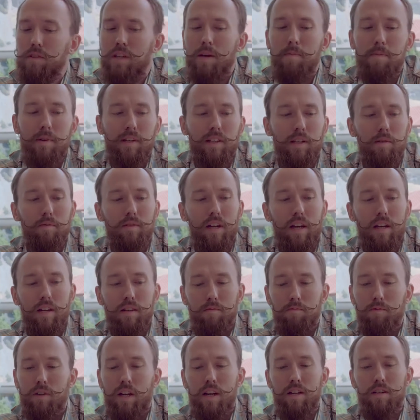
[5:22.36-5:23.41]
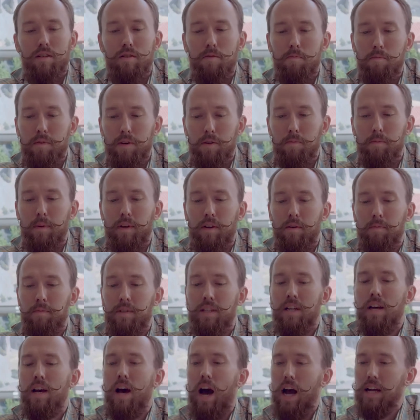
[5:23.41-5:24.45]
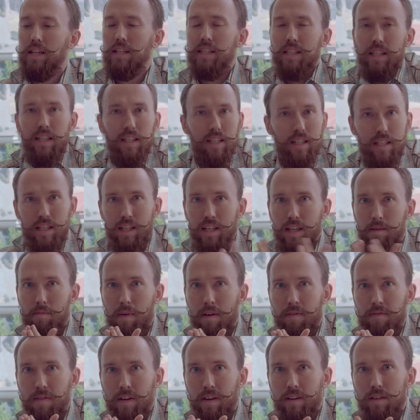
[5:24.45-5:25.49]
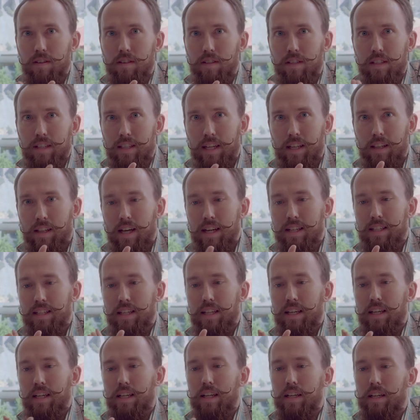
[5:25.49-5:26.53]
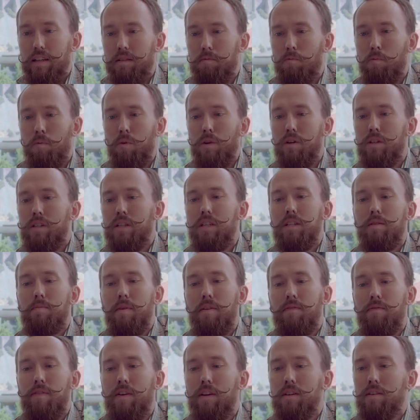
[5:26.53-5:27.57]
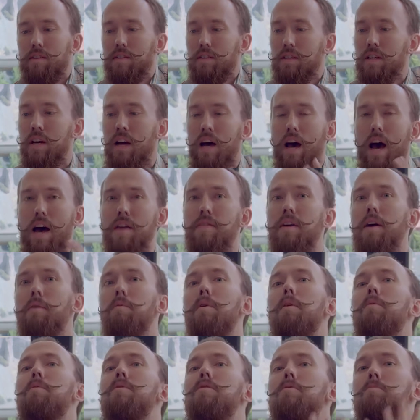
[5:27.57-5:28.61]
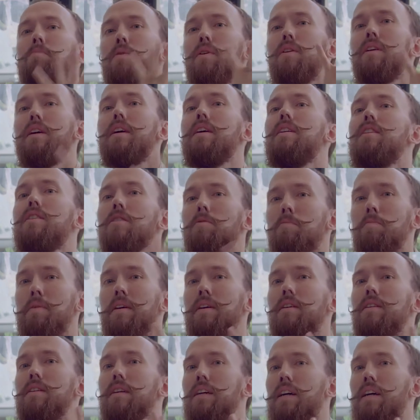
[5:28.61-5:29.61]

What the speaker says: typically, when I do beard balms, I just kind of stick it in my fingers because I like to get it worked into my fingers. And that way, when you put it into your beard,